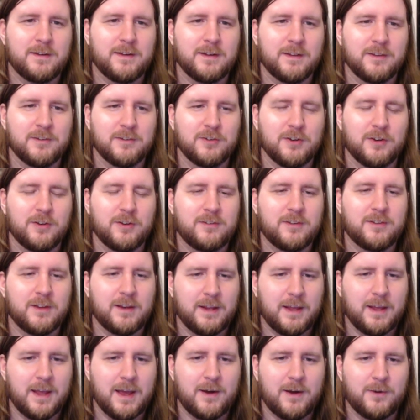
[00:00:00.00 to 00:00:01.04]
and starts
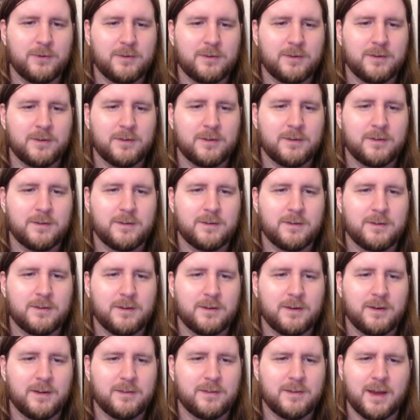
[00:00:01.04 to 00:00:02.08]
sending out
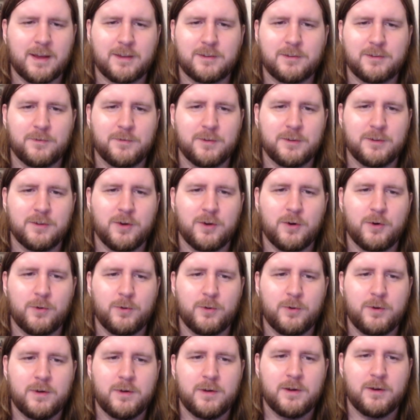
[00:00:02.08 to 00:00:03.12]
attacks of his
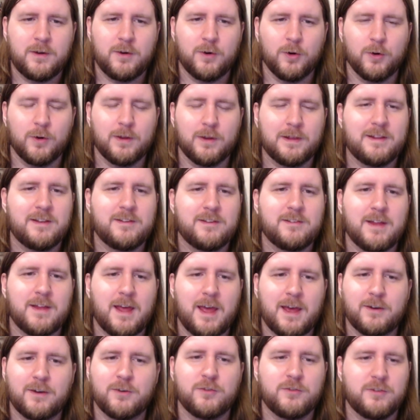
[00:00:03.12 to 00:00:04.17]
own, or at least
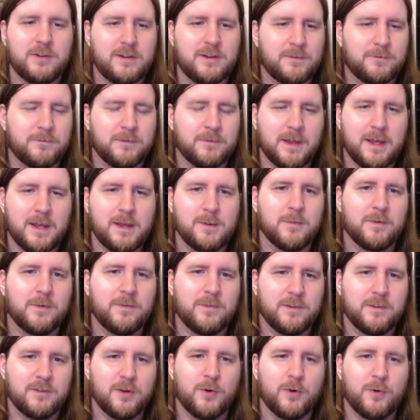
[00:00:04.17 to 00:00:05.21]
energy flame of
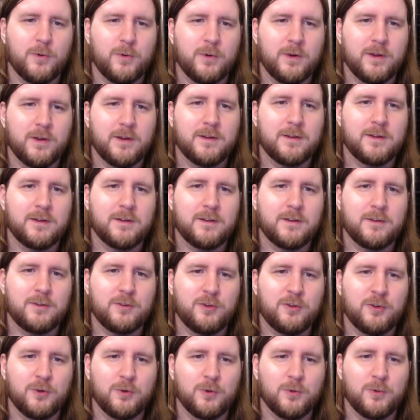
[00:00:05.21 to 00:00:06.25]
his own,
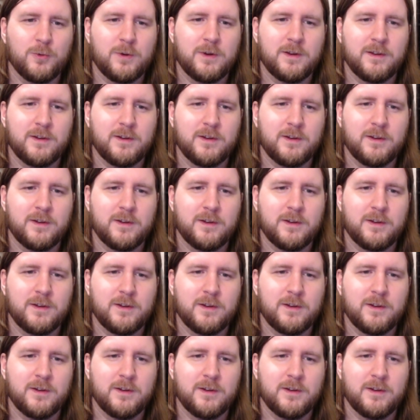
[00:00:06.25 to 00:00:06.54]
to